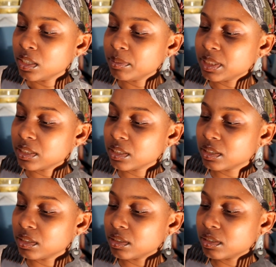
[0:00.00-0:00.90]
let me
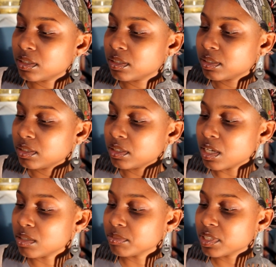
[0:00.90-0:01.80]
see,
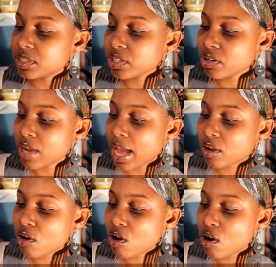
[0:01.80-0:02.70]
um, Satiro
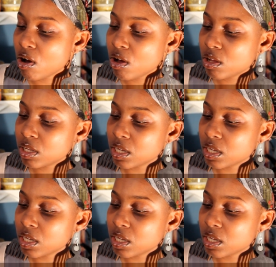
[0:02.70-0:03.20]
alcohol,